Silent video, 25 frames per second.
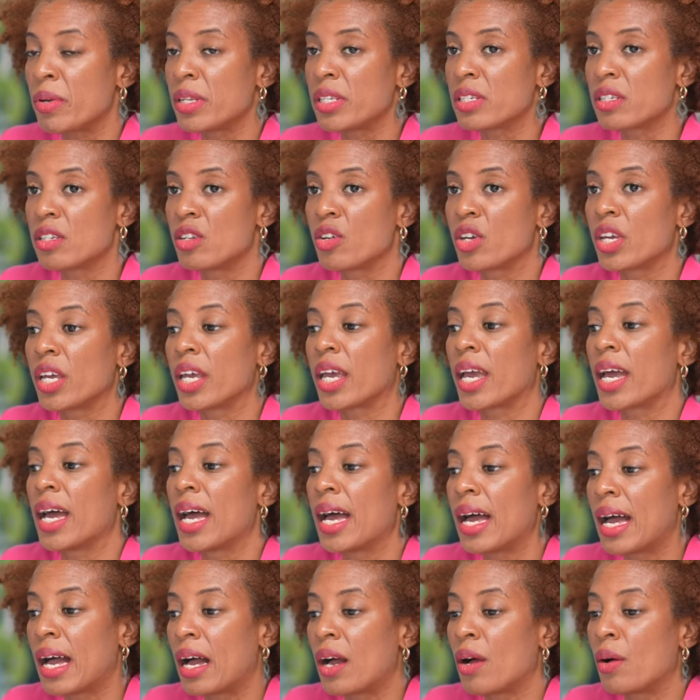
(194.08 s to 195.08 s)
and it's looking at
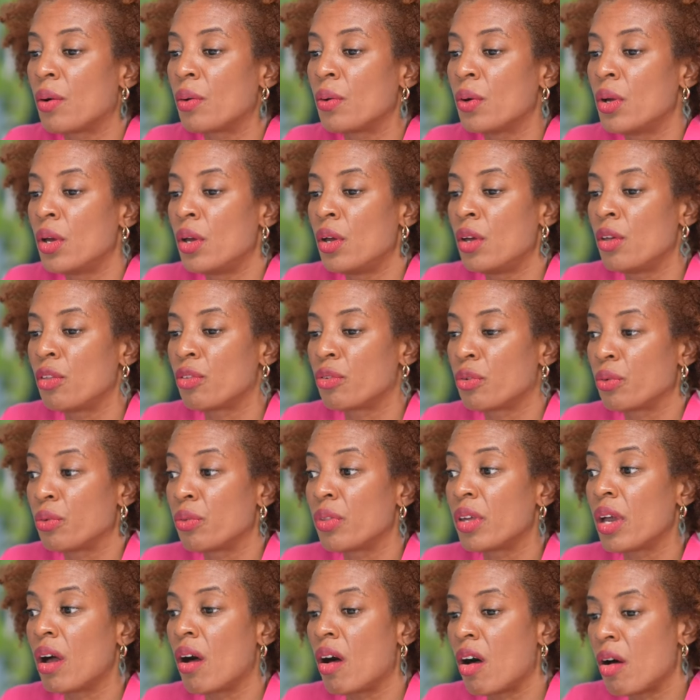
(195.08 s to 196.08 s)
how through
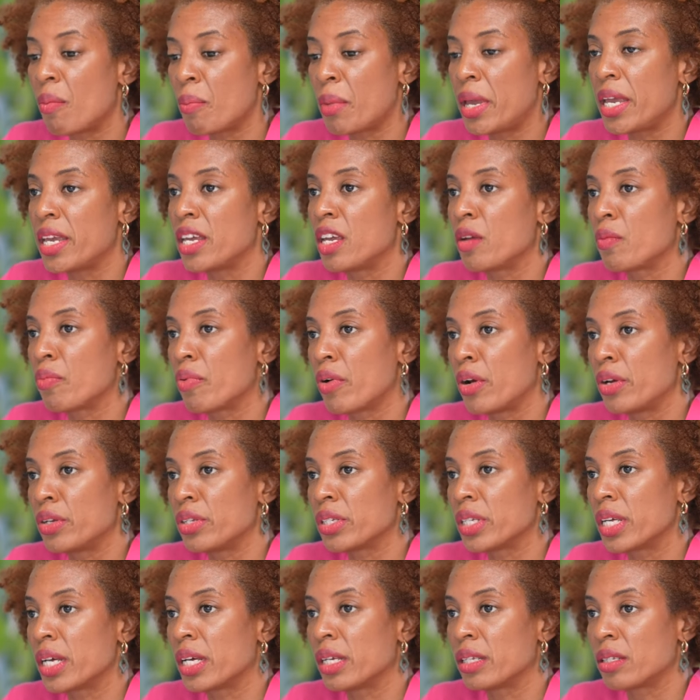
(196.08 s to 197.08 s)
the art making
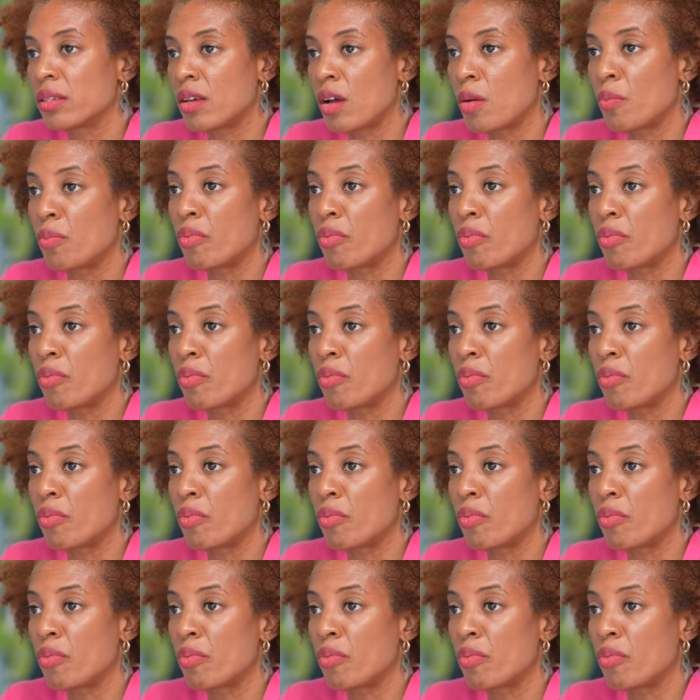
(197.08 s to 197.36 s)
process our